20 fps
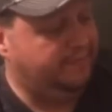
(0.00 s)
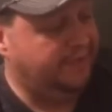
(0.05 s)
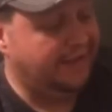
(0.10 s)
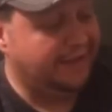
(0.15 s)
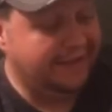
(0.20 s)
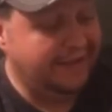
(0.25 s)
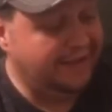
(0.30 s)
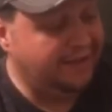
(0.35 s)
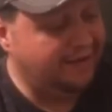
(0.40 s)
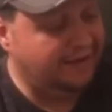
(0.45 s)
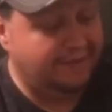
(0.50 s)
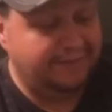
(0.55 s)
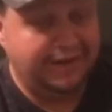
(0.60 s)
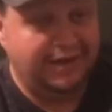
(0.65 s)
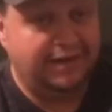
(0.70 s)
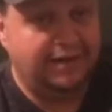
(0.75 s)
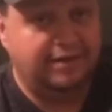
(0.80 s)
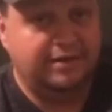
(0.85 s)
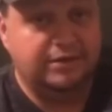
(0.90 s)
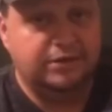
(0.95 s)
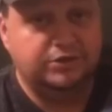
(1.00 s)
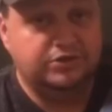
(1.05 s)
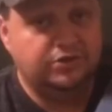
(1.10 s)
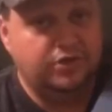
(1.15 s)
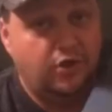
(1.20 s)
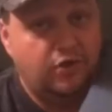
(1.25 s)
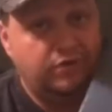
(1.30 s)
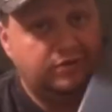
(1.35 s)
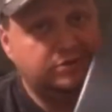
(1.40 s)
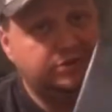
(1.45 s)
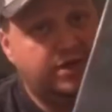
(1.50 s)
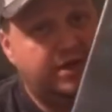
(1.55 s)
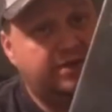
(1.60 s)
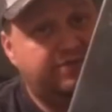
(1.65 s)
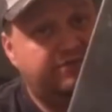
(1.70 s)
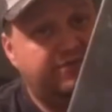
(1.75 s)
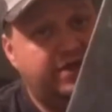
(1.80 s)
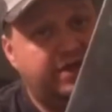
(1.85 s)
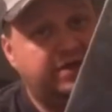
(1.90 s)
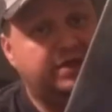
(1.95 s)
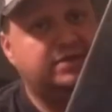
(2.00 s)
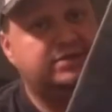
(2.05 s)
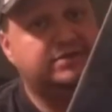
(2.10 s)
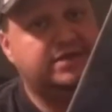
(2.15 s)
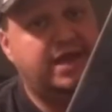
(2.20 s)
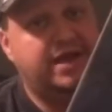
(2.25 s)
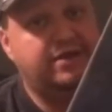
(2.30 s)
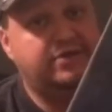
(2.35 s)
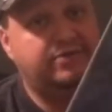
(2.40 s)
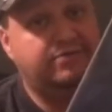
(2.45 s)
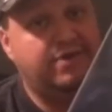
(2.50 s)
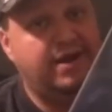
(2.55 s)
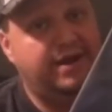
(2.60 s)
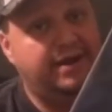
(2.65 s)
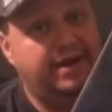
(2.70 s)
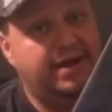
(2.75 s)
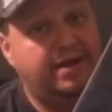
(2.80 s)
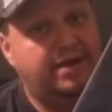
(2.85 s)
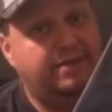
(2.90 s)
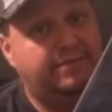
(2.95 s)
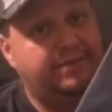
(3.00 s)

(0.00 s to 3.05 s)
again, I mean, go and try to find this title right now.